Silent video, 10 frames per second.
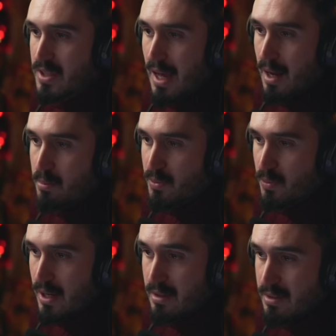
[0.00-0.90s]
Albion
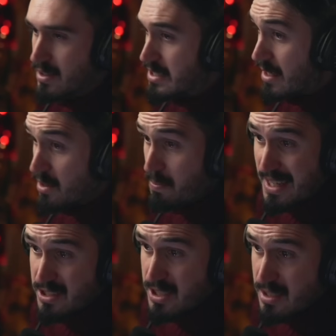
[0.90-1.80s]
1. There's other
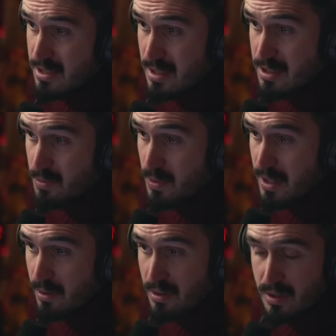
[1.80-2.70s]
patches as
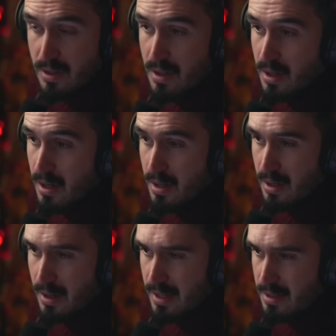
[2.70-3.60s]
well,
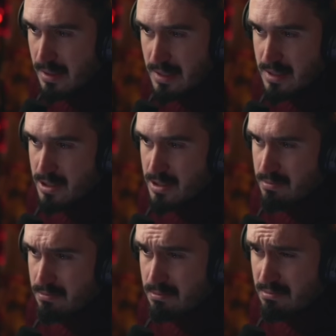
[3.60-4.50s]
like these,
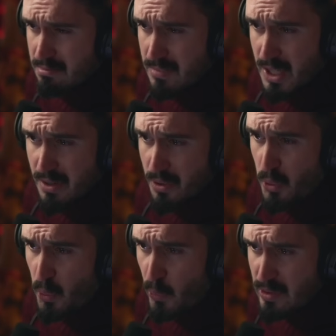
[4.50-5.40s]
you know,
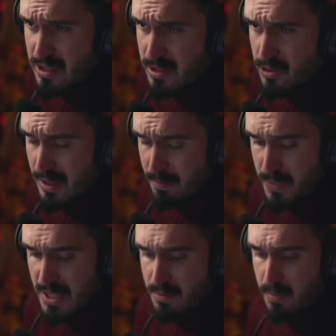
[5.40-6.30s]
horns and
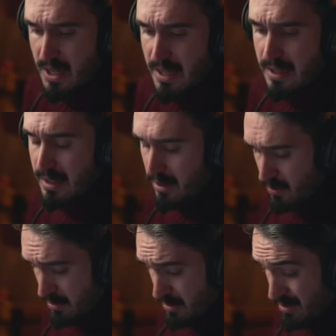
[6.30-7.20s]
trumpets playing in
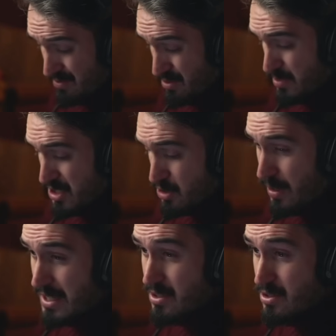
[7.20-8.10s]
octaves, which is
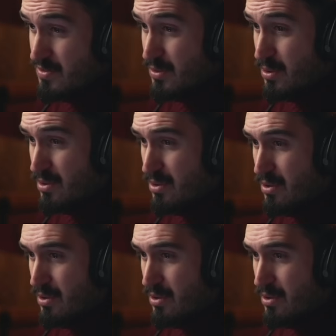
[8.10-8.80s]
quite useful.